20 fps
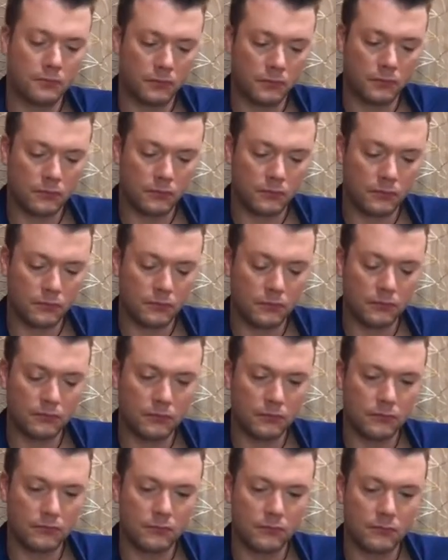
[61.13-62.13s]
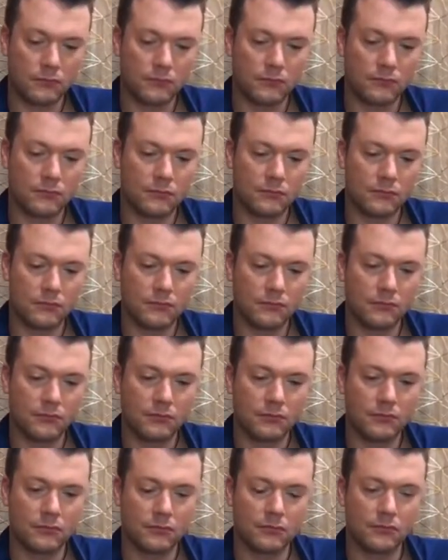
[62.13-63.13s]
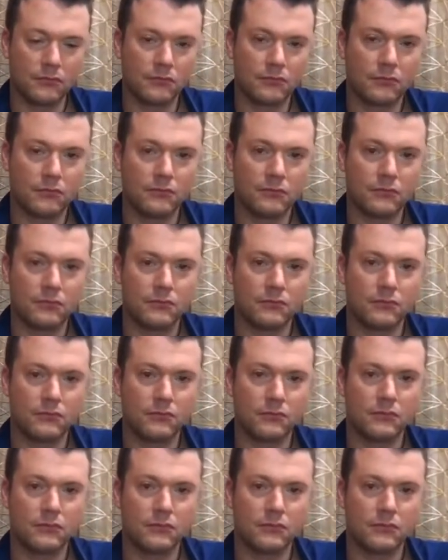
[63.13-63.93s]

The person shown says nothing.